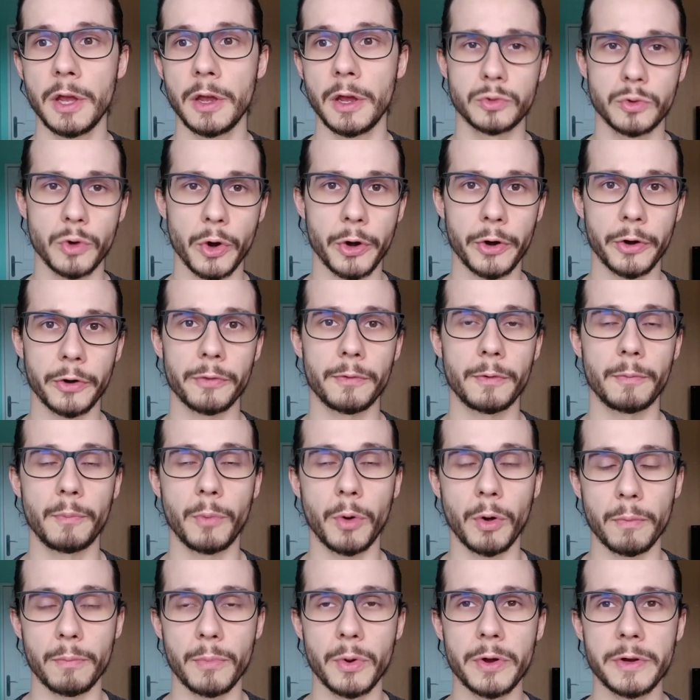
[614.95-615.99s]
to earn
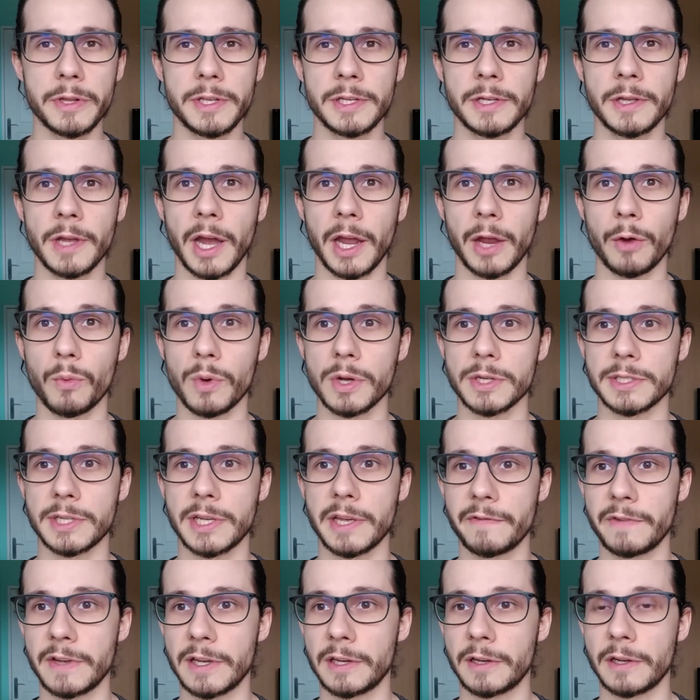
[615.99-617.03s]
more money, I was
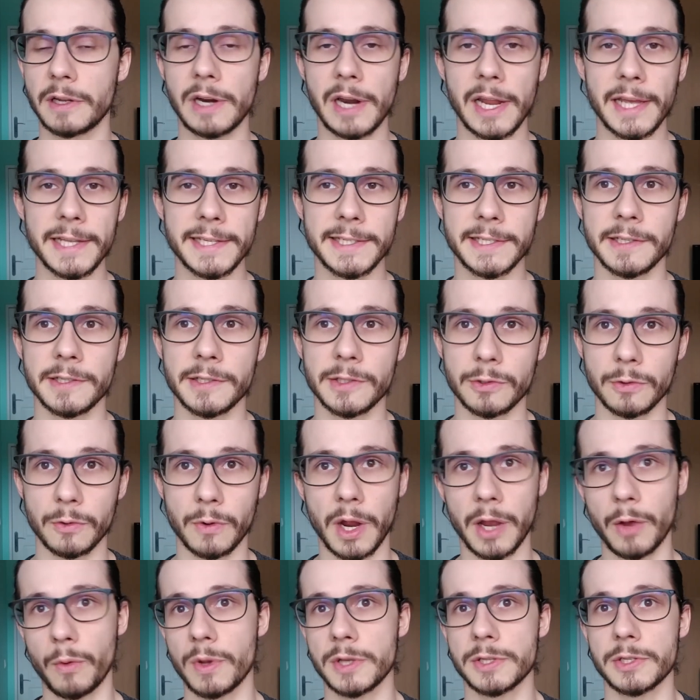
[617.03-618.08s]
giving lessons, so
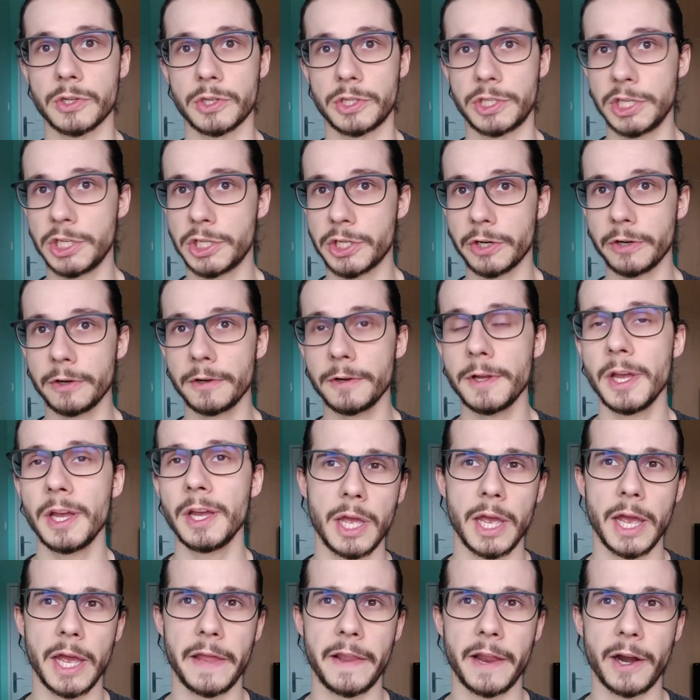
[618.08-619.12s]
I was a teacher,
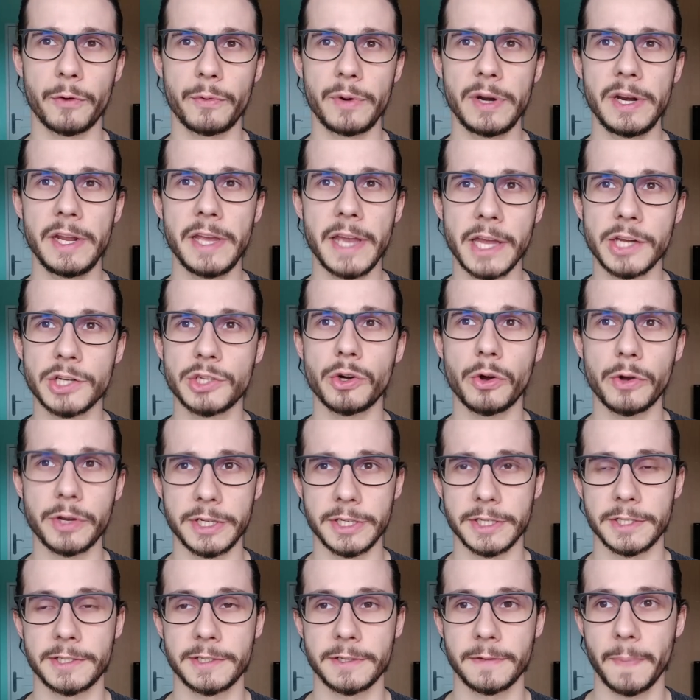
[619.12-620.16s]
and I really enjoyed
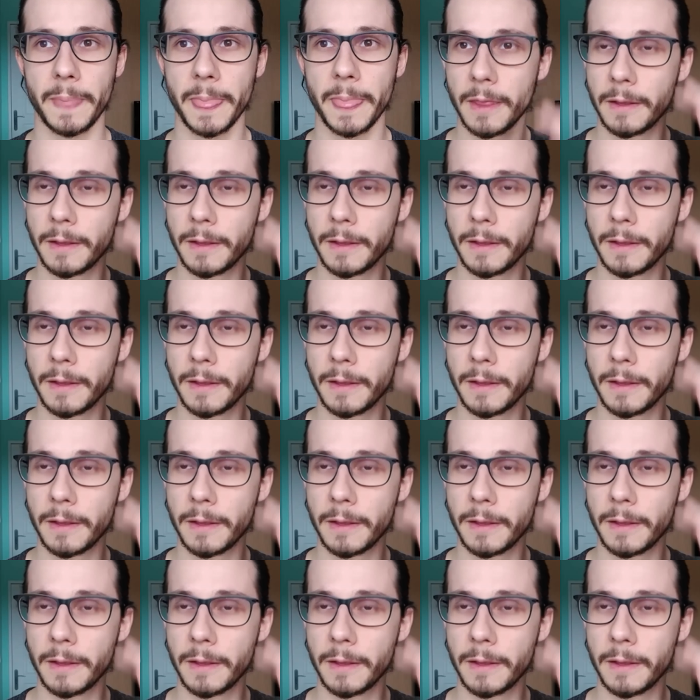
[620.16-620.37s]
it.